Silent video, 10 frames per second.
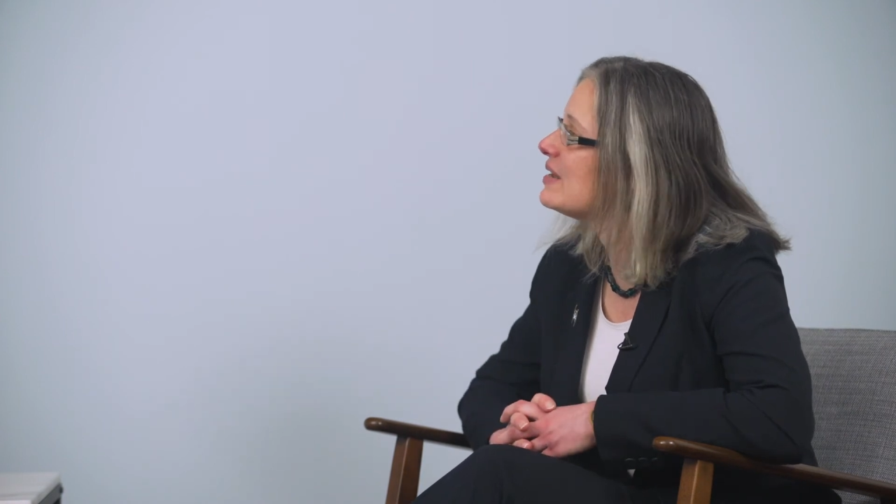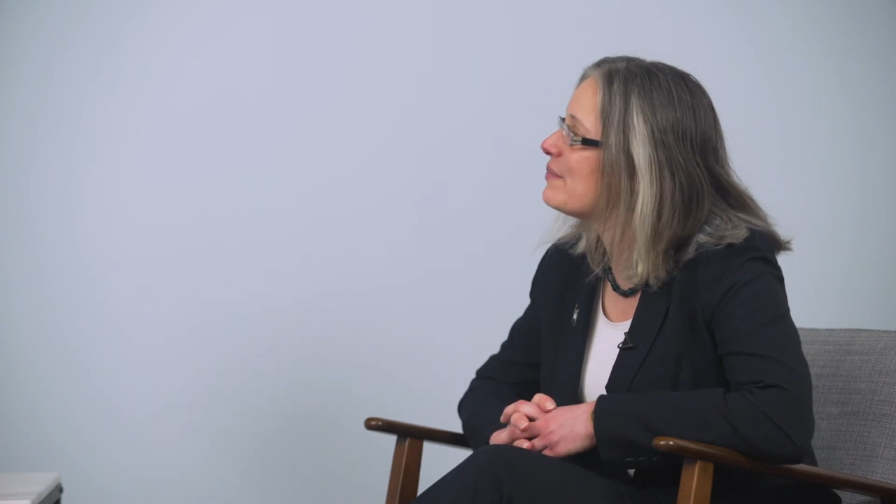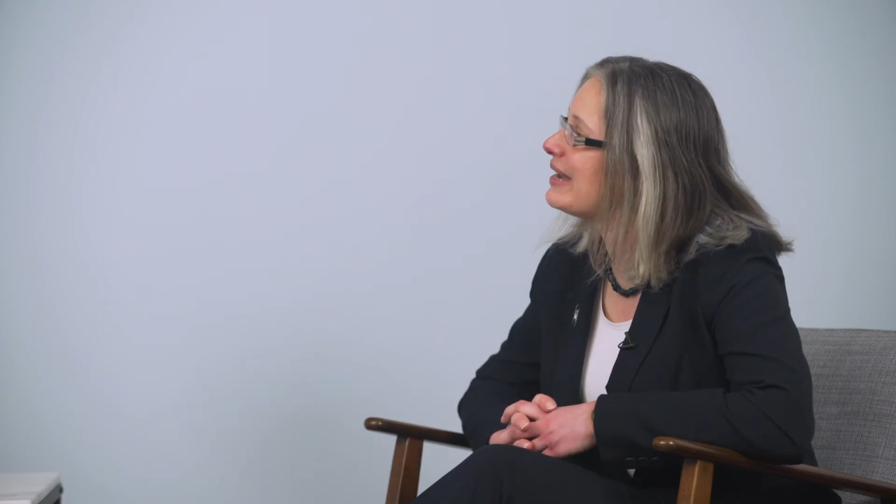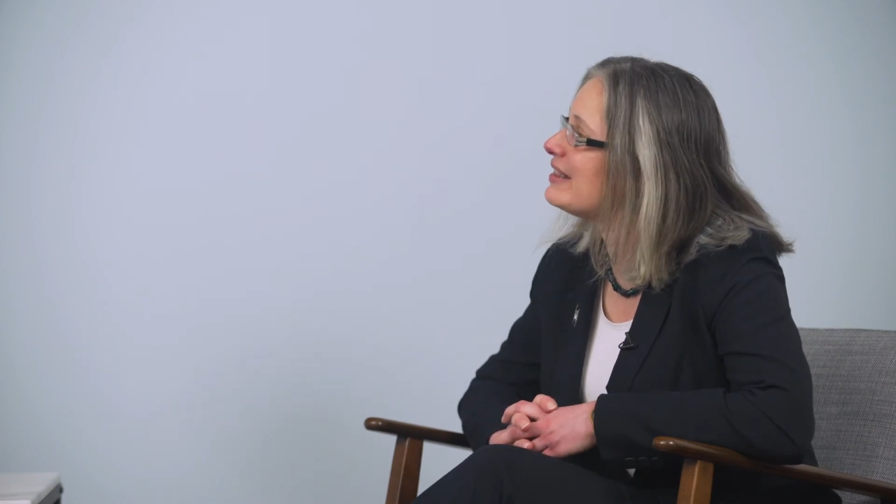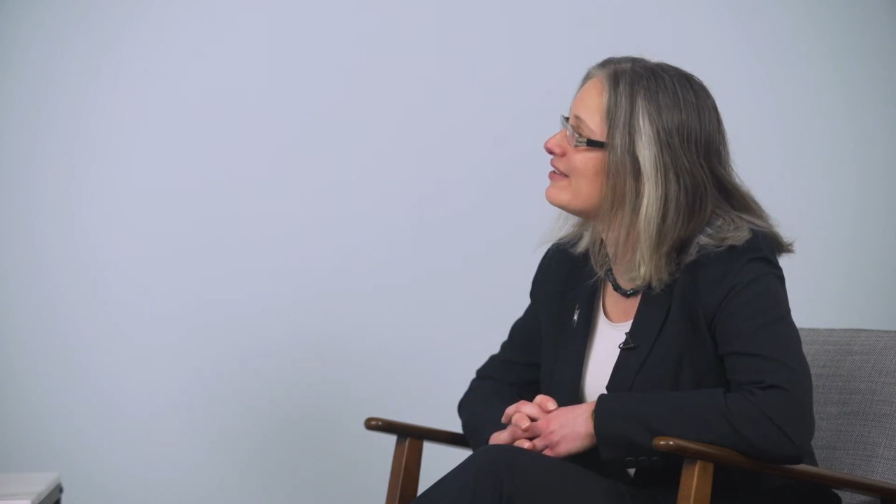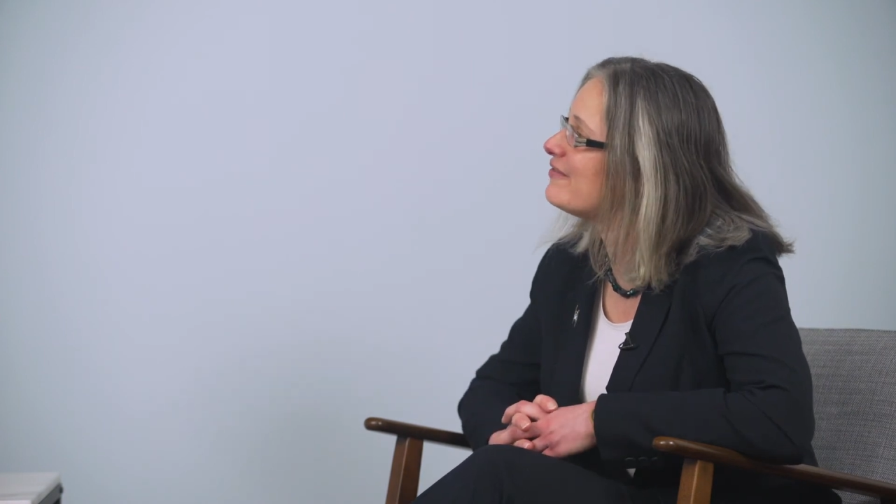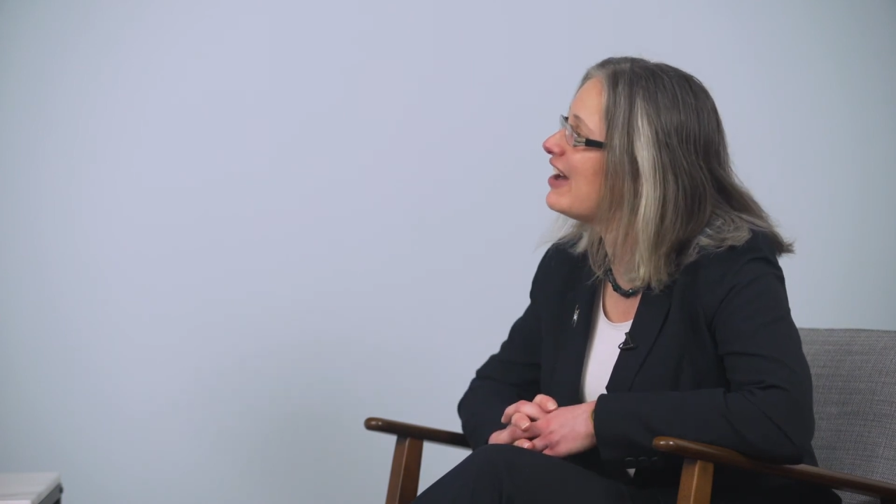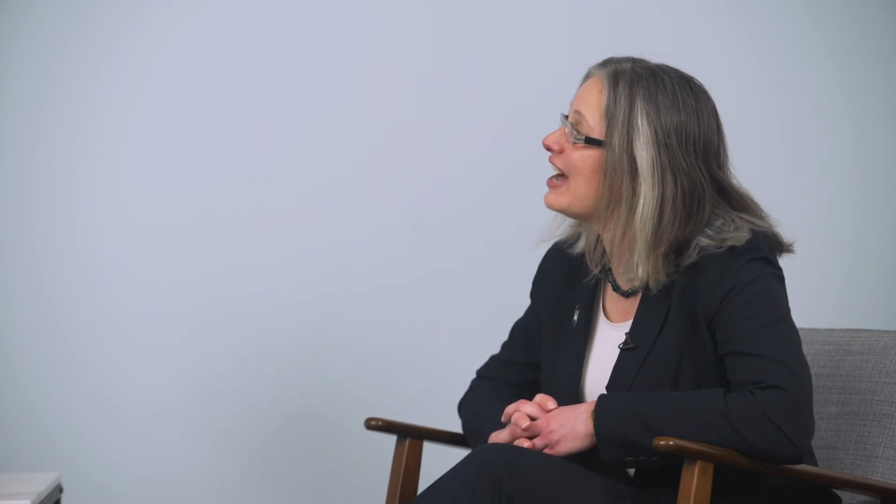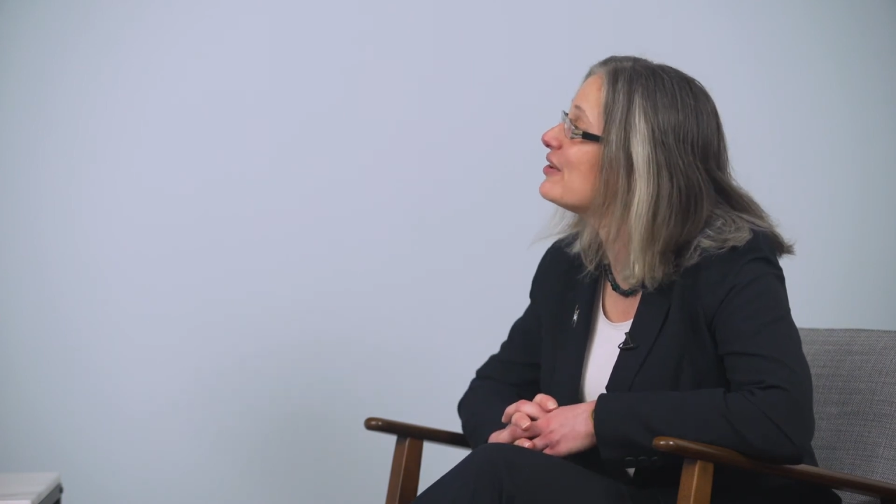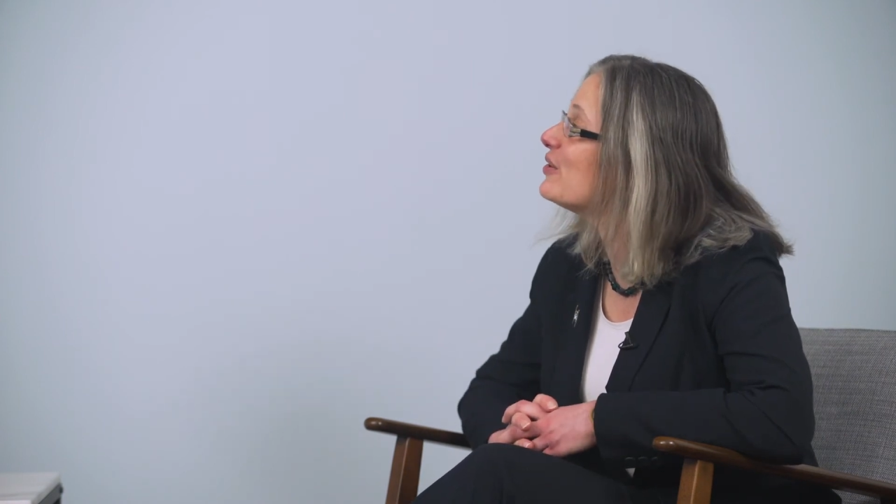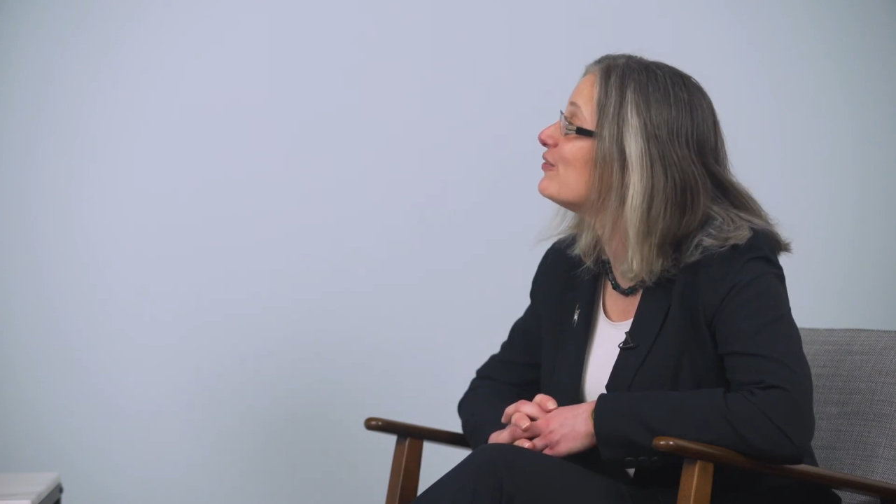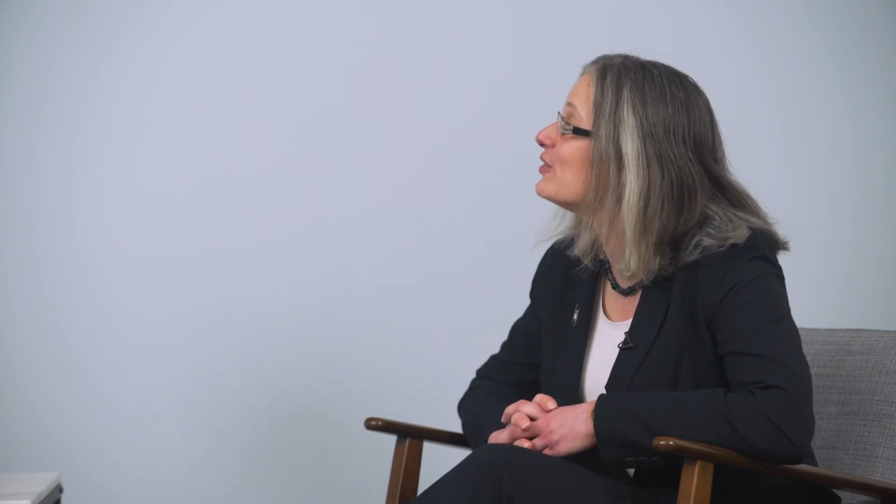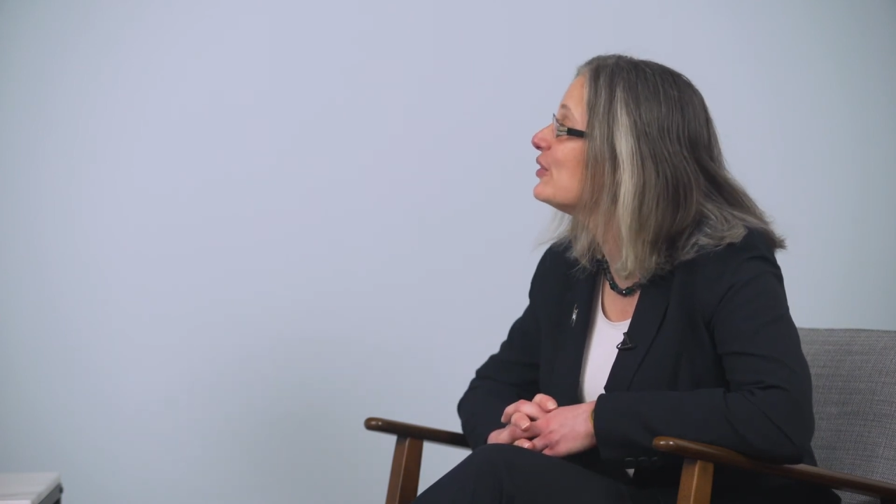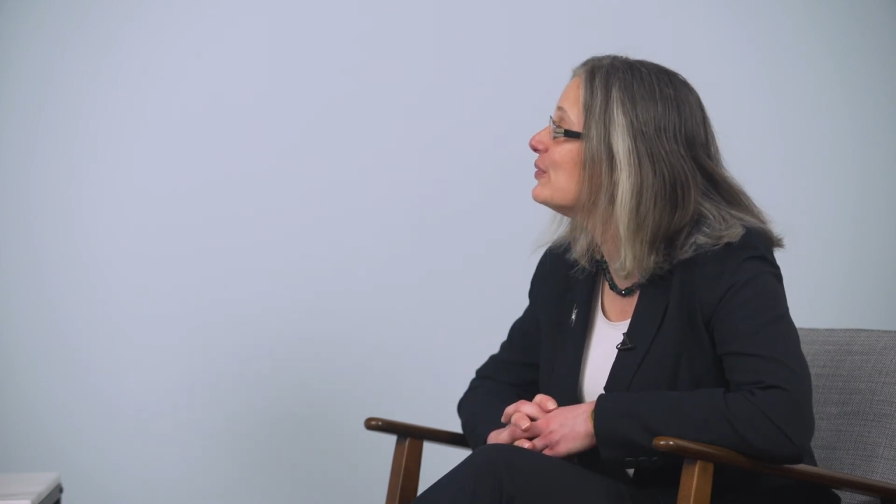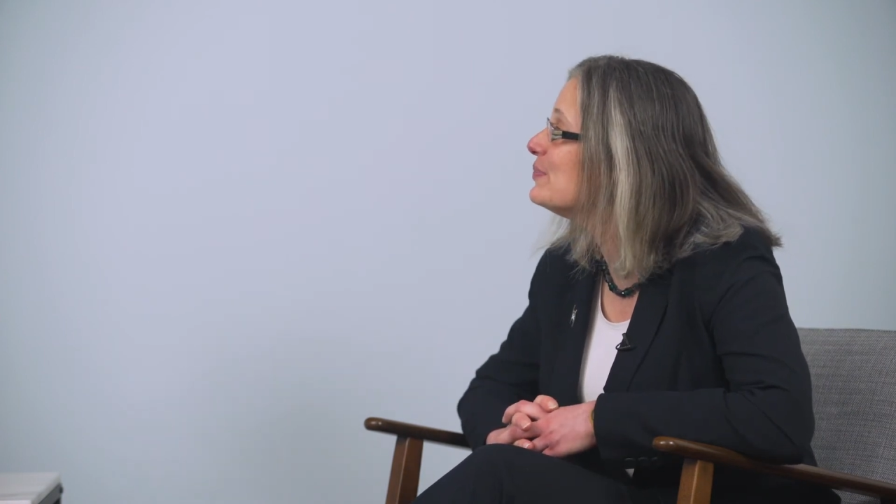by the father of the
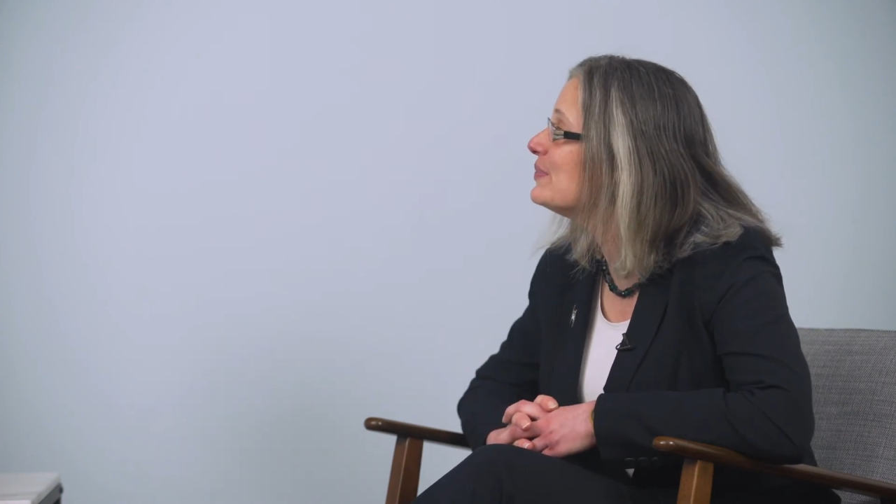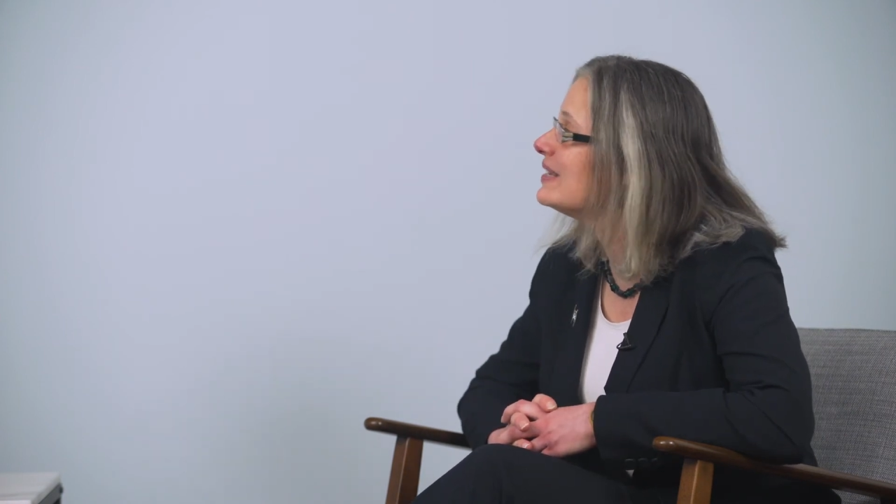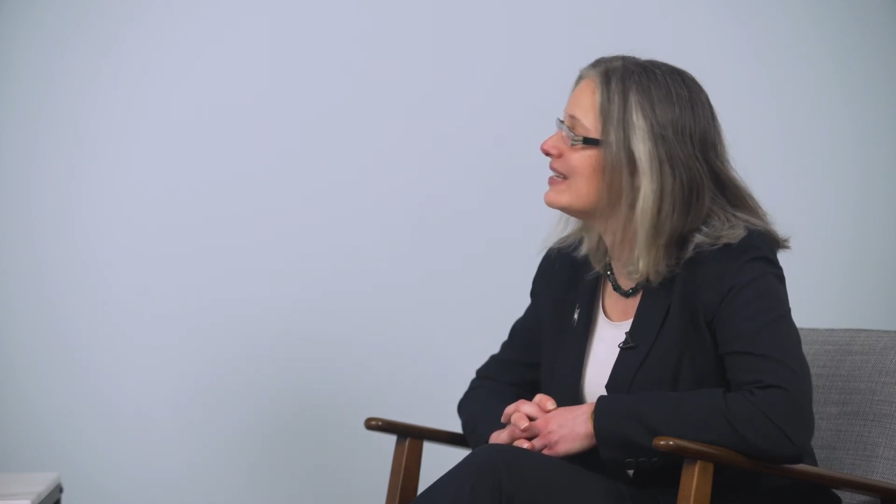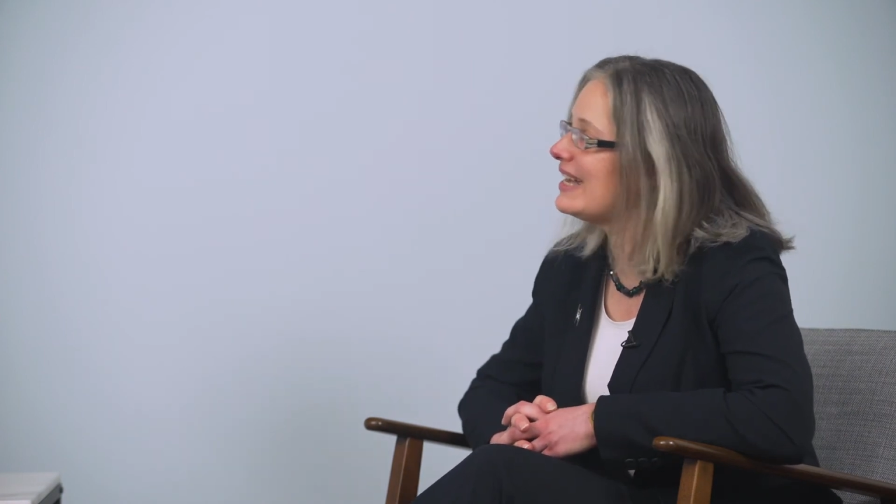groom,